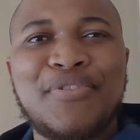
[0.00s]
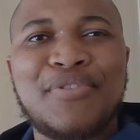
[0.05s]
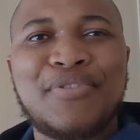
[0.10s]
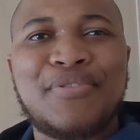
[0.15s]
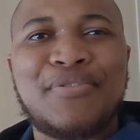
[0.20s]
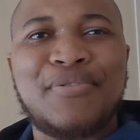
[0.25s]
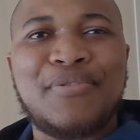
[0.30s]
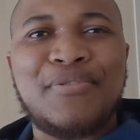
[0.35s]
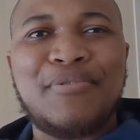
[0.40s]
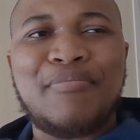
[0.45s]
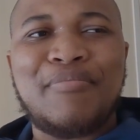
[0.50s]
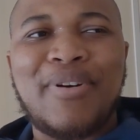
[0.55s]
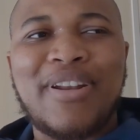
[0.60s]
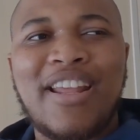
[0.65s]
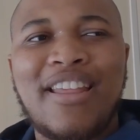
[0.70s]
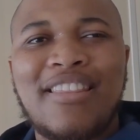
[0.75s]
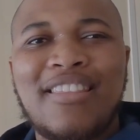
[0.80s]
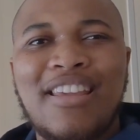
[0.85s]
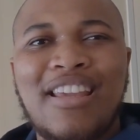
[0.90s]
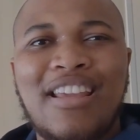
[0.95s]
to do, but
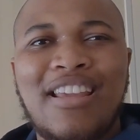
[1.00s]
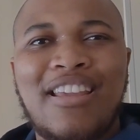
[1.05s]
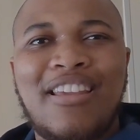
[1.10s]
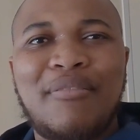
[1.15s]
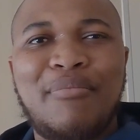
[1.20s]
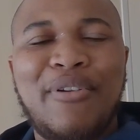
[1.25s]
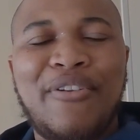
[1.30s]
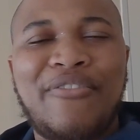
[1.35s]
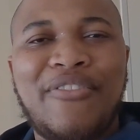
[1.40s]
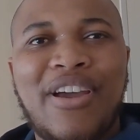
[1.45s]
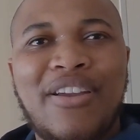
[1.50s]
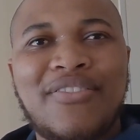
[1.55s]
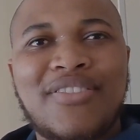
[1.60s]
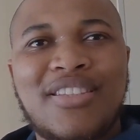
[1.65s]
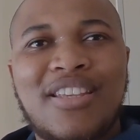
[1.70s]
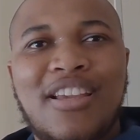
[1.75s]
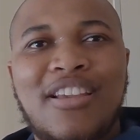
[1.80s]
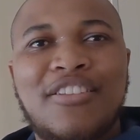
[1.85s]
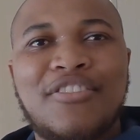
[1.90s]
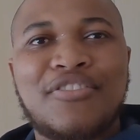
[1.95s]
I think give me 5
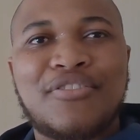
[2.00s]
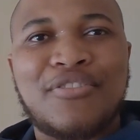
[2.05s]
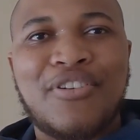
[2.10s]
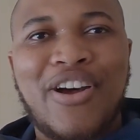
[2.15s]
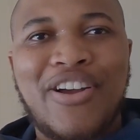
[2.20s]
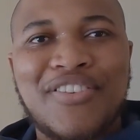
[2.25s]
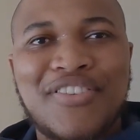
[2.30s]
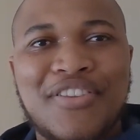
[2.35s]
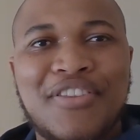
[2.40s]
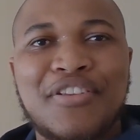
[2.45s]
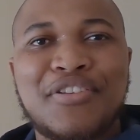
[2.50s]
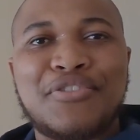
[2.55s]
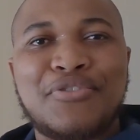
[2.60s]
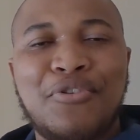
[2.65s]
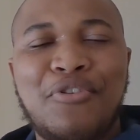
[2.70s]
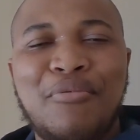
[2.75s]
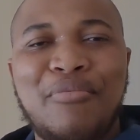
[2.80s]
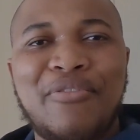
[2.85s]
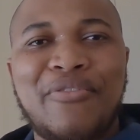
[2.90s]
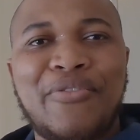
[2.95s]
seconds to answer the
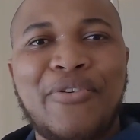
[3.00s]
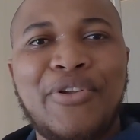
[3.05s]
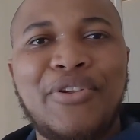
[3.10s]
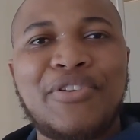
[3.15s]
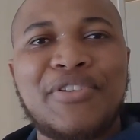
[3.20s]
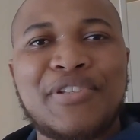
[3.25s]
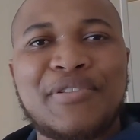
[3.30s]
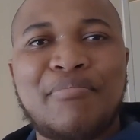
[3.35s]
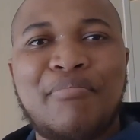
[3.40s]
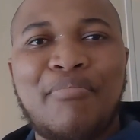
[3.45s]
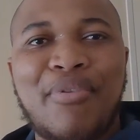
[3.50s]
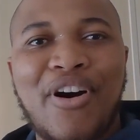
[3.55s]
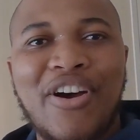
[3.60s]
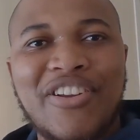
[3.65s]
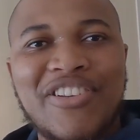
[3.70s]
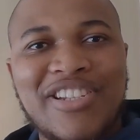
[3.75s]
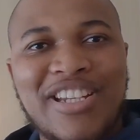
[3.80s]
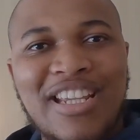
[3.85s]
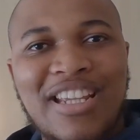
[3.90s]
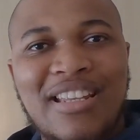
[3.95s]
door before you just
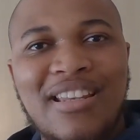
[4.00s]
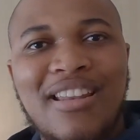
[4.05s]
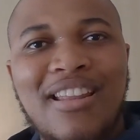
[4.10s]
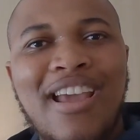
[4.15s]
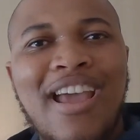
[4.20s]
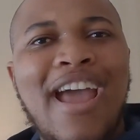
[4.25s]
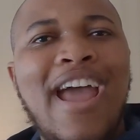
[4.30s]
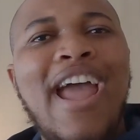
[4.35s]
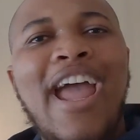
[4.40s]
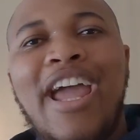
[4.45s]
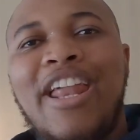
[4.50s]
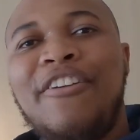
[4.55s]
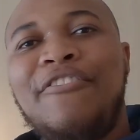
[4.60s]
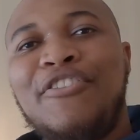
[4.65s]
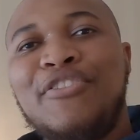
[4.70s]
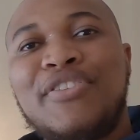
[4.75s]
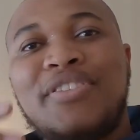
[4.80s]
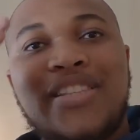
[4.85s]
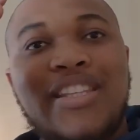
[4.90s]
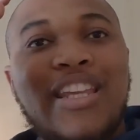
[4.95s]
barge in. And
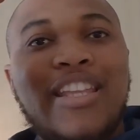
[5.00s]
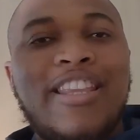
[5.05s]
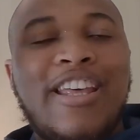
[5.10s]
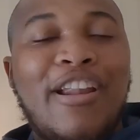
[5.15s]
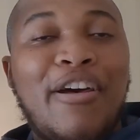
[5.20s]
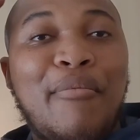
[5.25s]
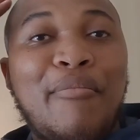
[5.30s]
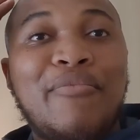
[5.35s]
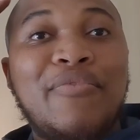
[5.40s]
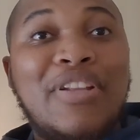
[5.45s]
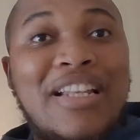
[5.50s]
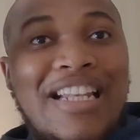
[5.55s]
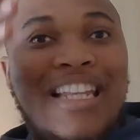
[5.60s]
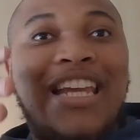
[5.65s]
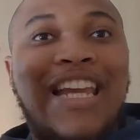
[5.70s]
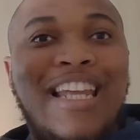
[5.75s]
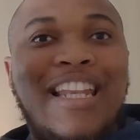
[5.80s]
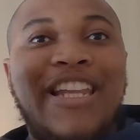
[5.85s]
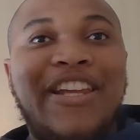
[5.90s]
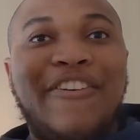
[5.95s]
if you see that I'm
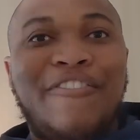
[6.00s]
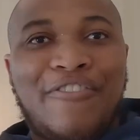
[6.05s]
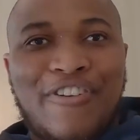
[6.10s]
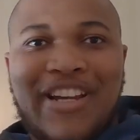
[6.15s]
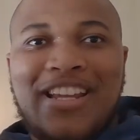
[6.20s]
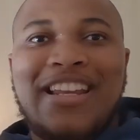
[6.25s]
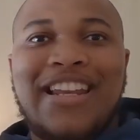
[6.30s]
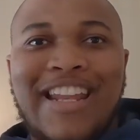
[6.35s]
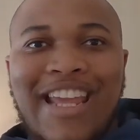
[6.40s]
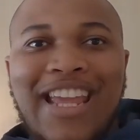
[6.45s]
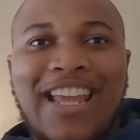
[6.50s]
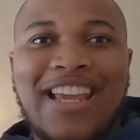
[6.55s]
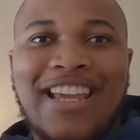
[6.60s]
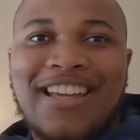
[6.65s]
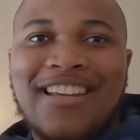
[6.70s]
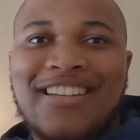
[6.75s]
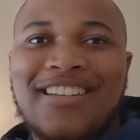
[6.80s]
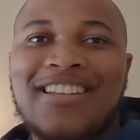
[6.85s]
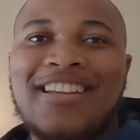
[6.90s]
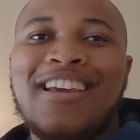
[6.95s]
clearly freaking
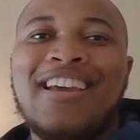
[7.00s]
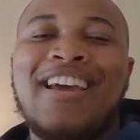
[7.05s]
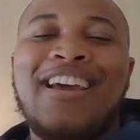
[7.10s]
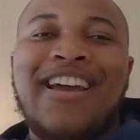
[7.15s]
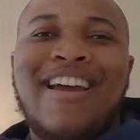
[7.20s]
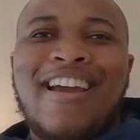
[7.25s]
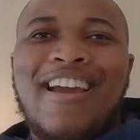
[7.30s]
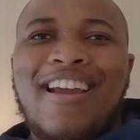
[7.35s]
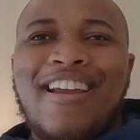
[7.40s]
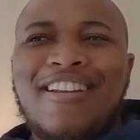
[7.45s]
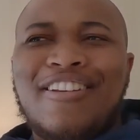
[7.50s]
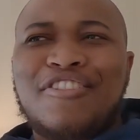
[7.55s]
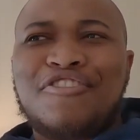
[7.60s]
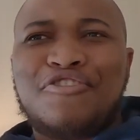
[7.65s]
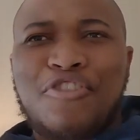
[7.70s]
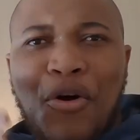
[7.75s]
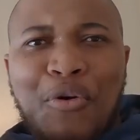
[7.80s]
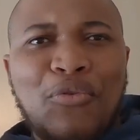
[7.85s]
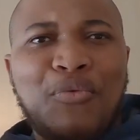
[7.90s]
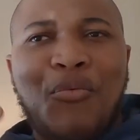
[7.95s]
naked,
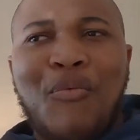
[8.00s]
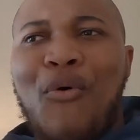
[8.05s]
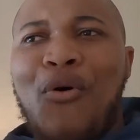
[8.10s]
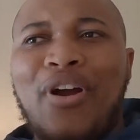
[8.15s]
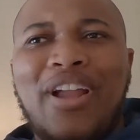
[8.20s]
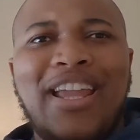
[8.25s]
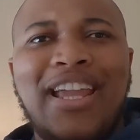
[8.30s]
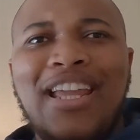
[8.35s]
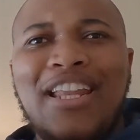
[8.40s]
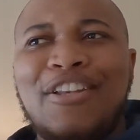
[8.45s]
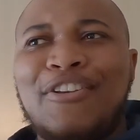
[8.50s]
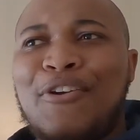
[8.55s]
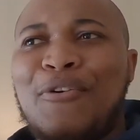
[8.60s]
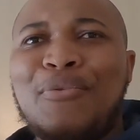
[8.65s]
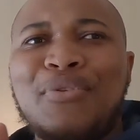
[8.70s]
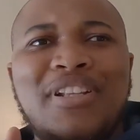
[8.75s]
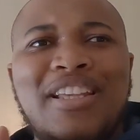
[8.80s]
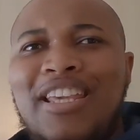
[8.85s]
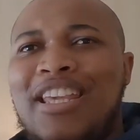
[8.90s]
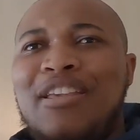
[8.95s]
don't walk in,
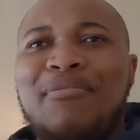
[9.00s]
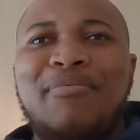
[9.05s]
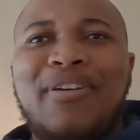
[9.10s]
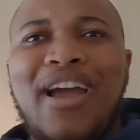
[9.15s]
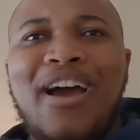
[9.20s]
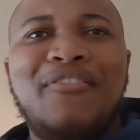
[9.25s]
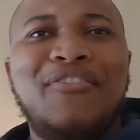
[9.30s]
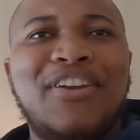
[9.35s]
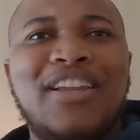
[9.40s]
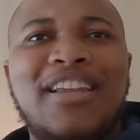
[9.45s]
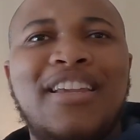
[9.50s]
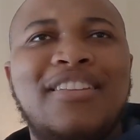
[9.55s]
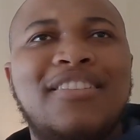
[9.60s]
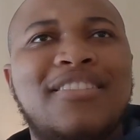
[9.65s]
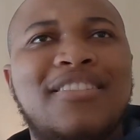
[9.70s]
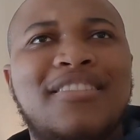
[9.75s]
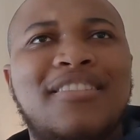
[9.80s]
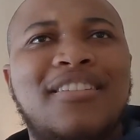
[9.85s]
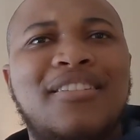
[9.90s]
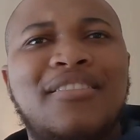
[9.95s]
don't keep coming
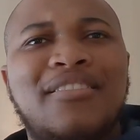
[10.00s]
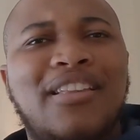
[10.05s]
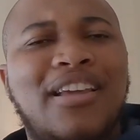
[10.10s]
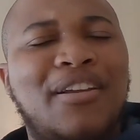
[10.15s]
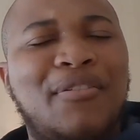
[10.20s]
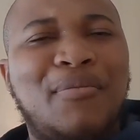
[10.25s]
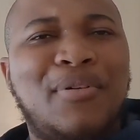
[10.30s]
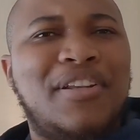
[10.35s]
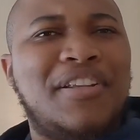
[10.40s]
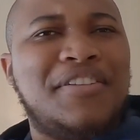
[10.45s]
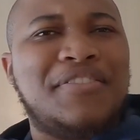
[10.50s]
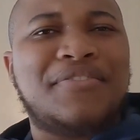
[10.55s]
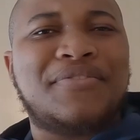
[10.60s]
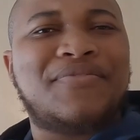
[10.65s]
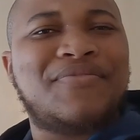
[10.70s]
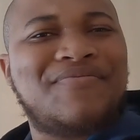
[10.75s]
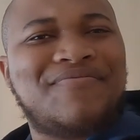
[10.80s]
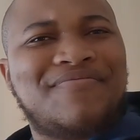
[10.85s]
into the, like, what is,